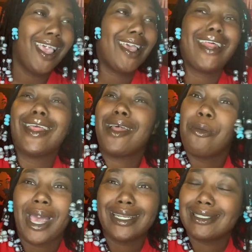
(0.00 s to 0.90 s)
And ain't
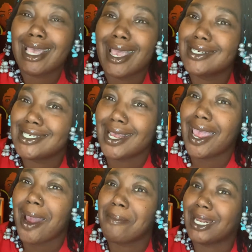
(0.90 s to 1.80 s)
nobody saying shit.
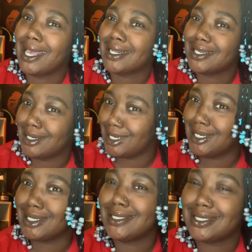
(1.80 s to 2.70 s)
Everybody acting like they
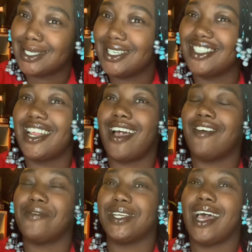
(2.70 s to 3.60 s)
didn't see it.
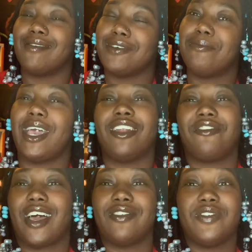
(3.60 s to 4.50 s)
Now, when I went back to
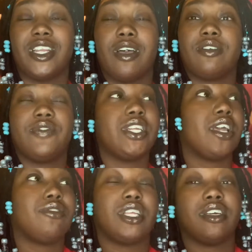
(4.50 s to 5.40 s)
find the video
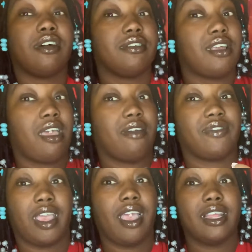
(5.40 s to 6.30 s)
did only have
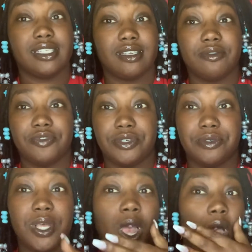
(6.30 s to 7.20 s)
like 80-something views.